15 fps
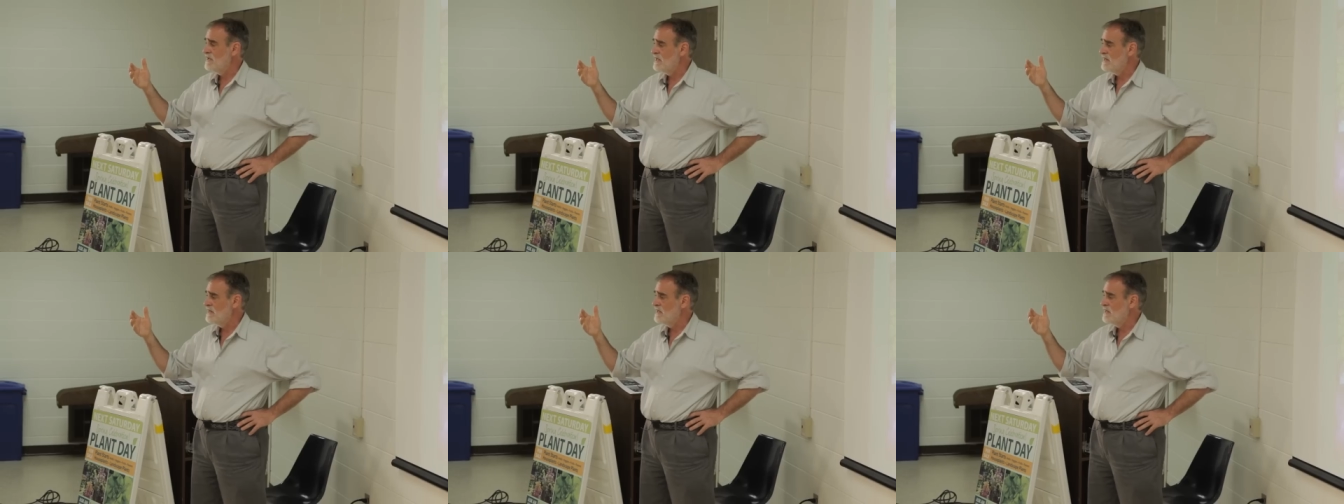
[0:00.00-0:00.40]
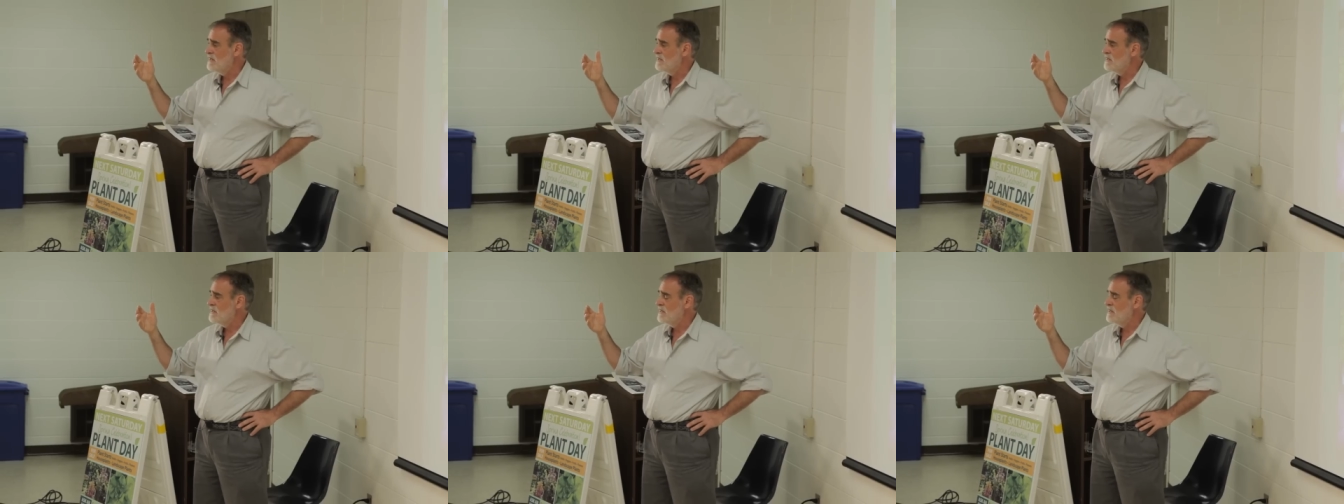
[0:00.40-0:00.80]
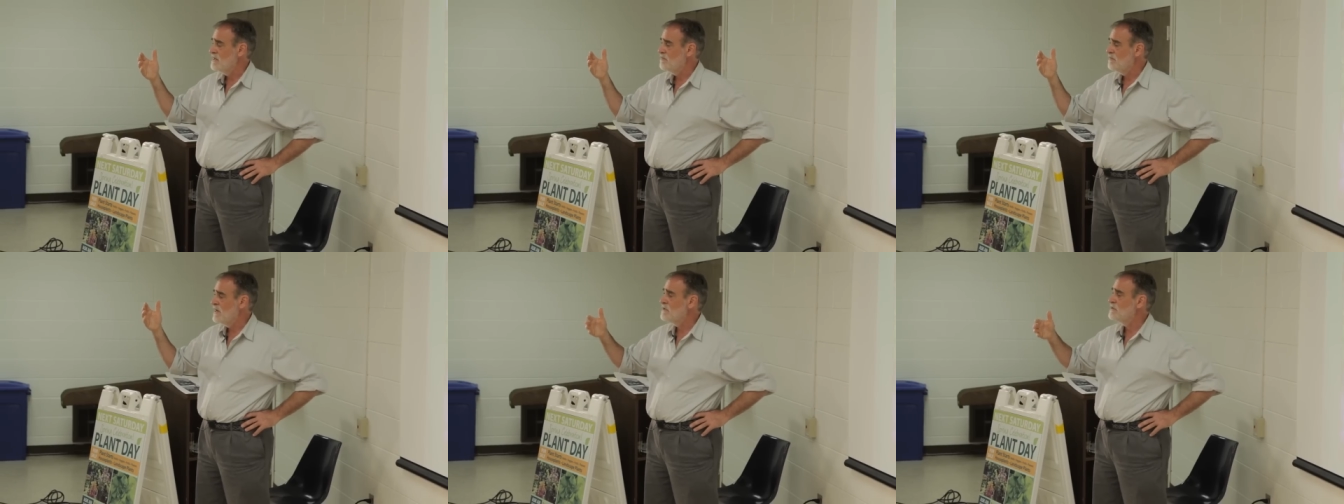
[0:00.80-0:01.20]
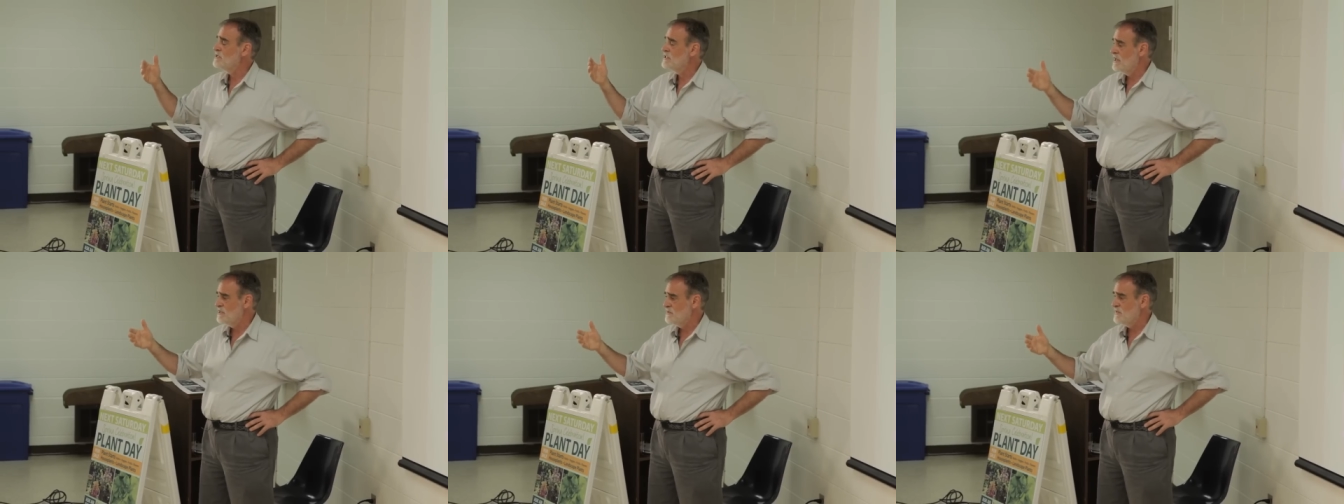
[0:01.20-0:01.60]
and, and, a, and a better
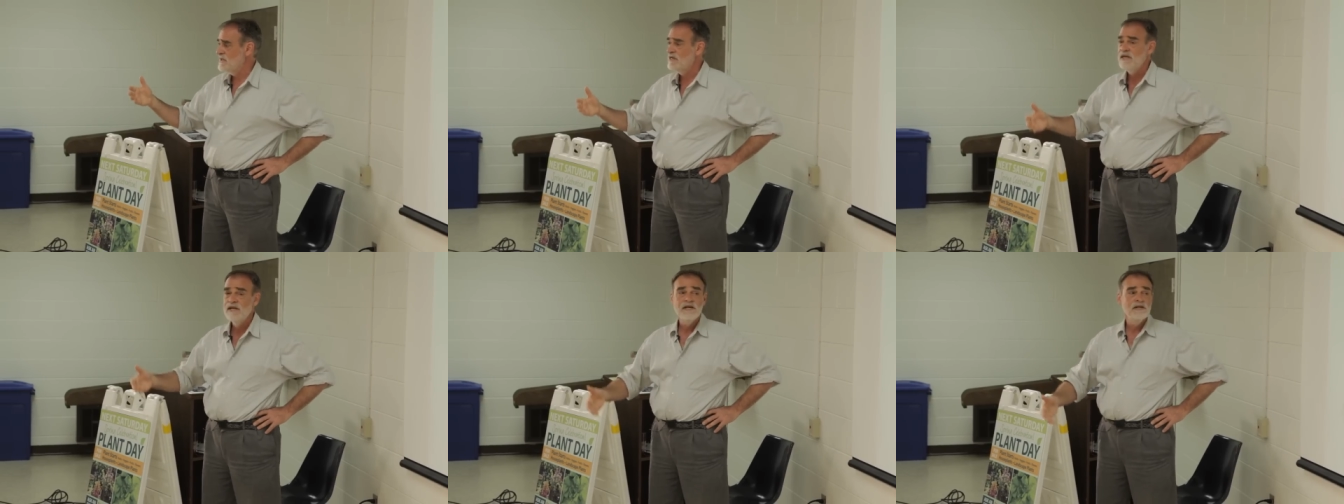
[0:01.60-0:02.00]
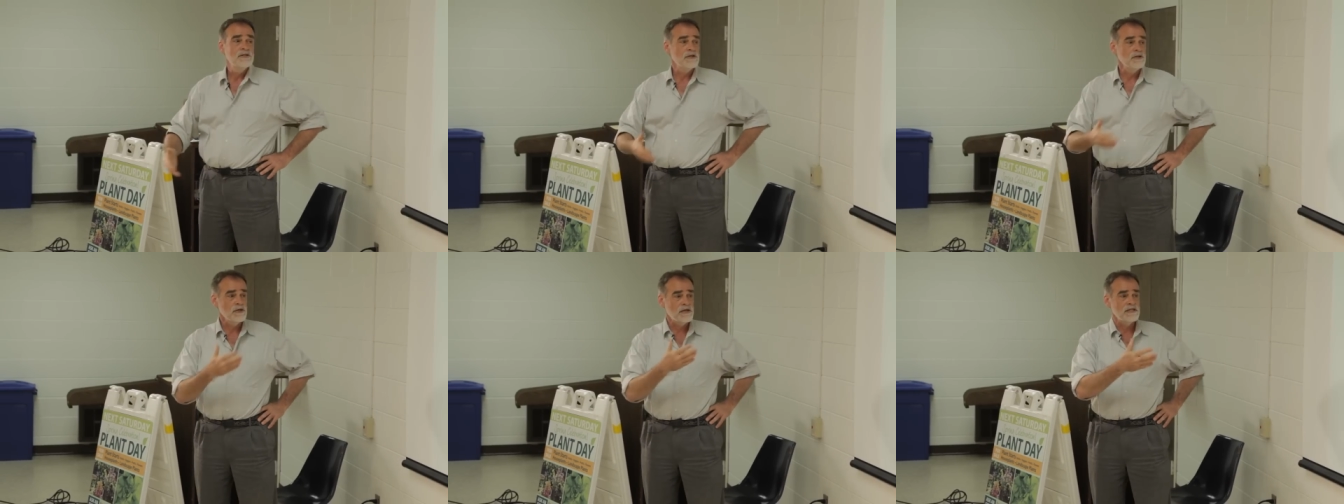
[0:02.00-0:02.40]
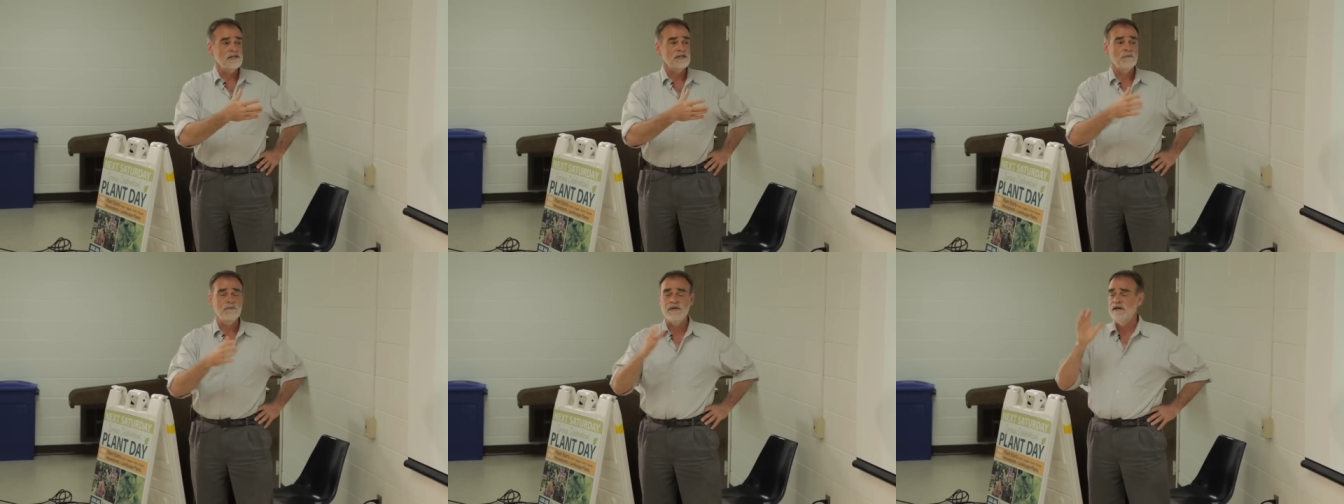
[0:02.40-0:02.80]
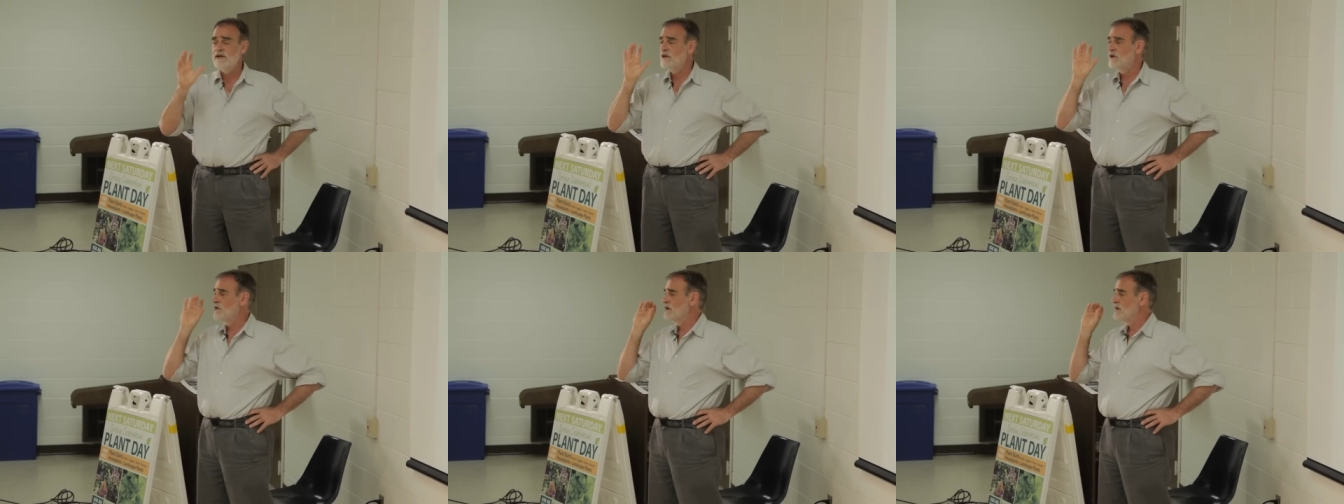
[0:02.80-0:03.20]
judgment to look at something and
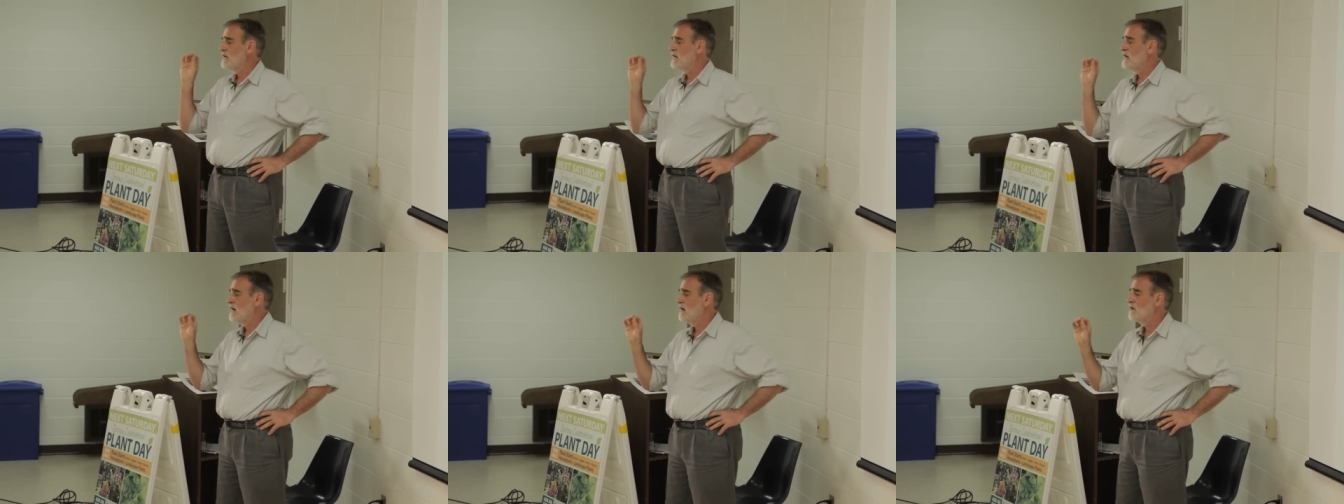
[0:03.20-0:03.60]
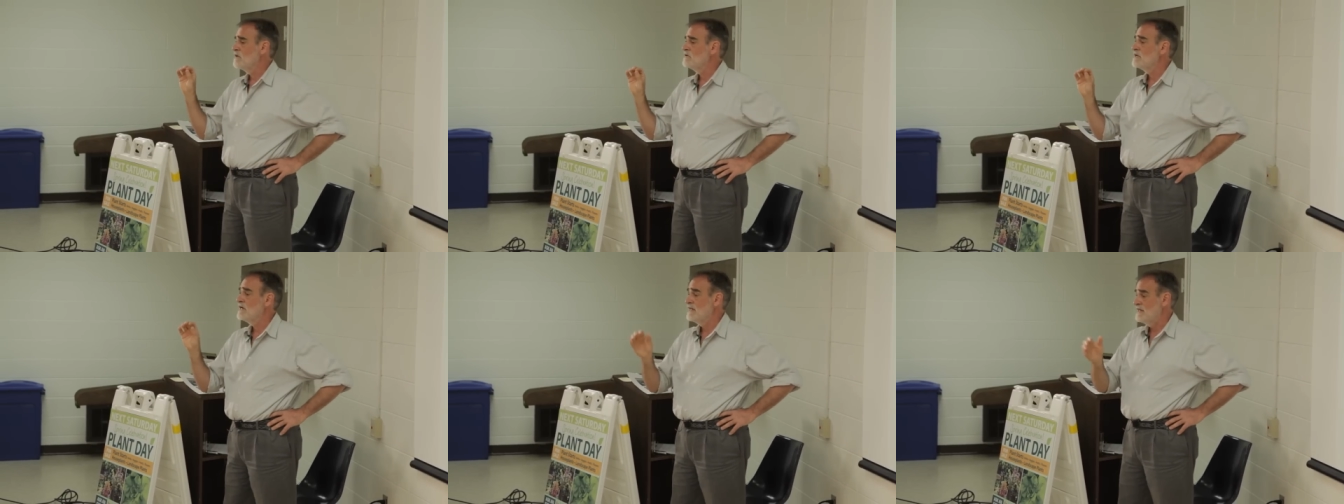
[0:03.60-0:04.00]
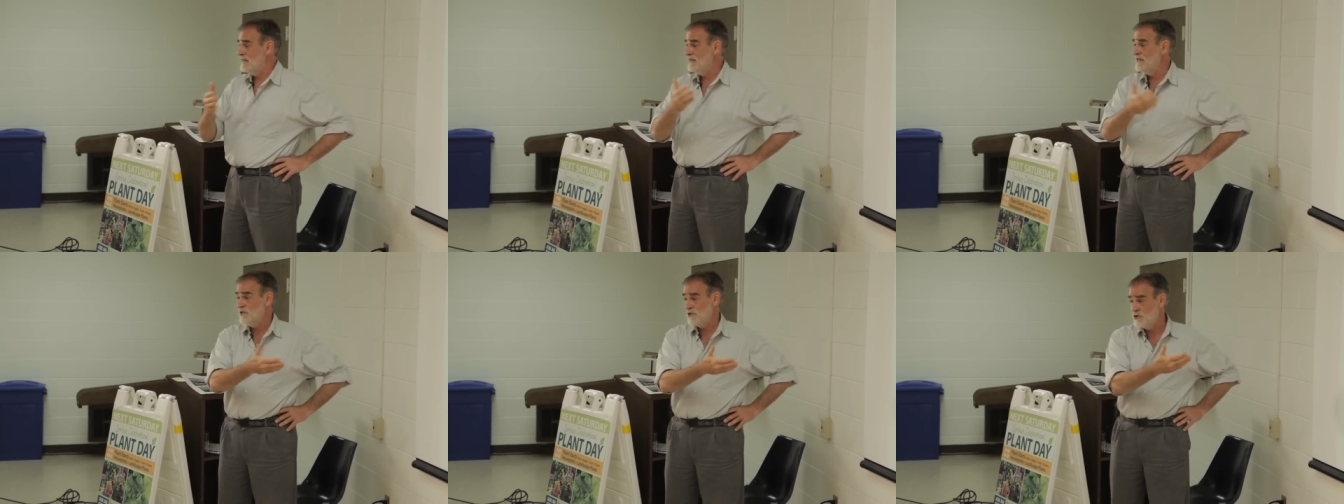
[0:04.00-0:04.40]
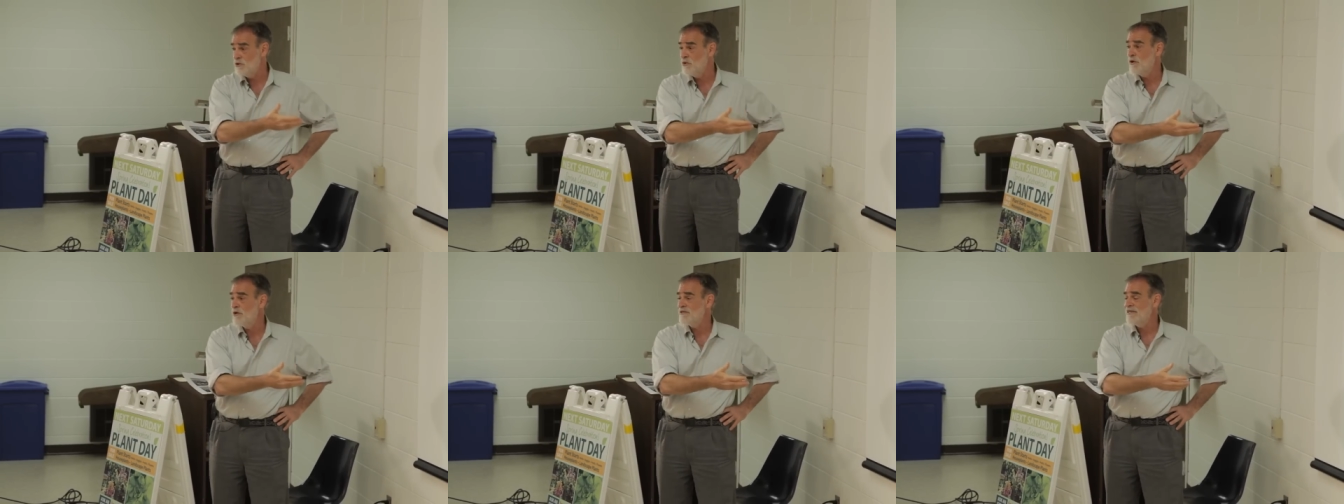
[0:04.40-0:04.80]
go, okay, how, and this is
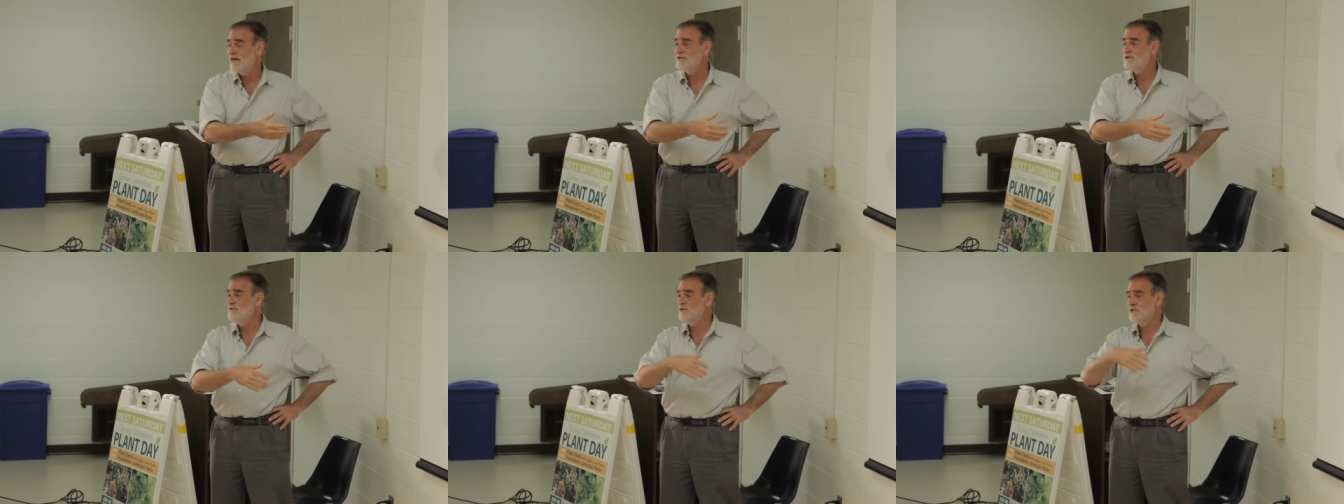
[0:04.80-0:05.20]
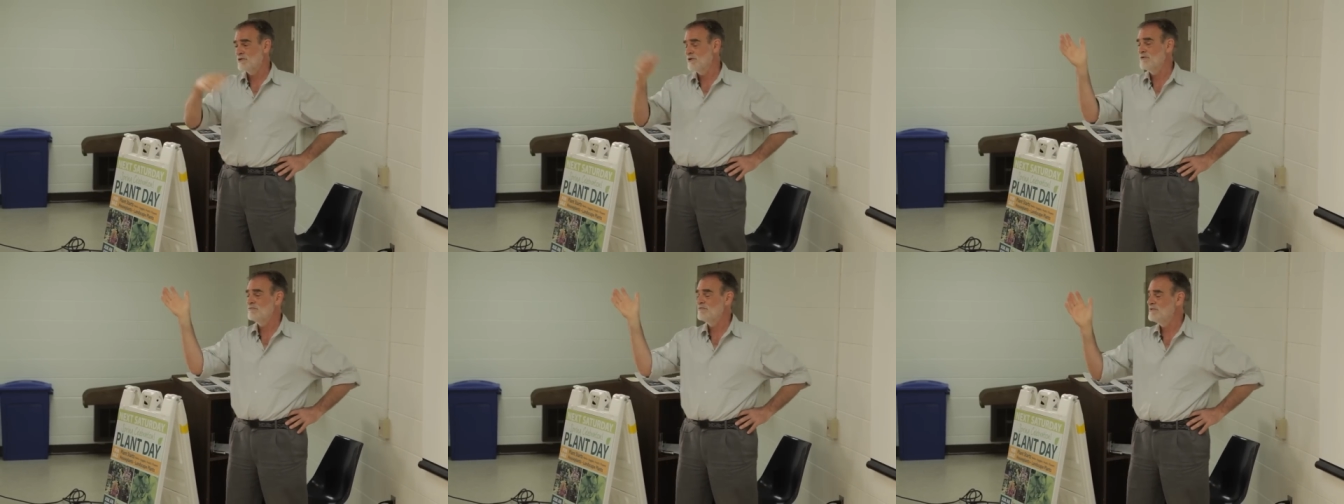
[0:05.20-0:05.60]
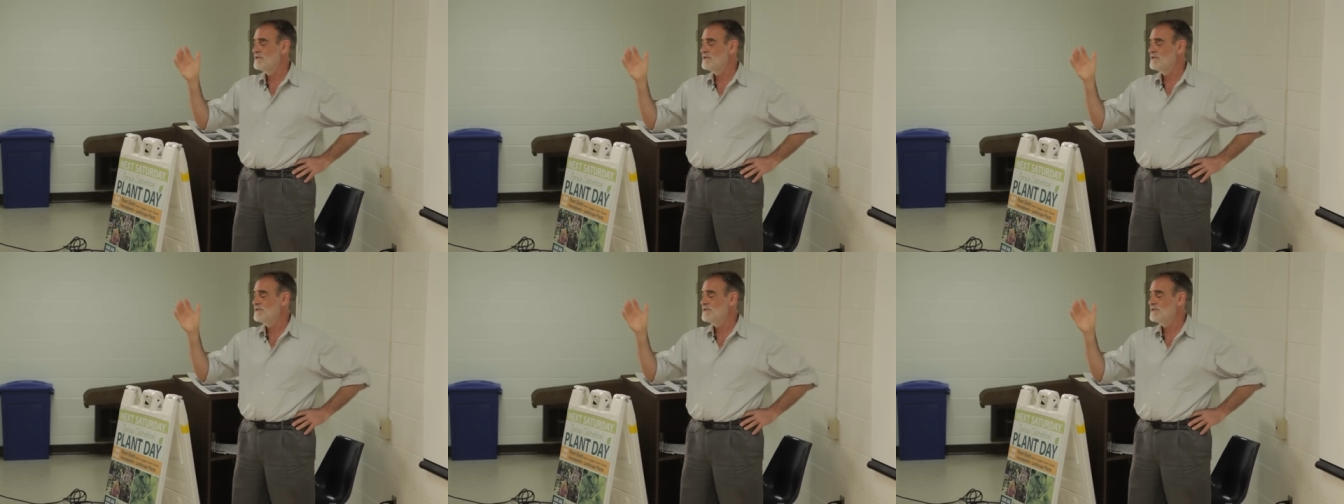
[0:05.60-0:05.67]
yours now, don't just go,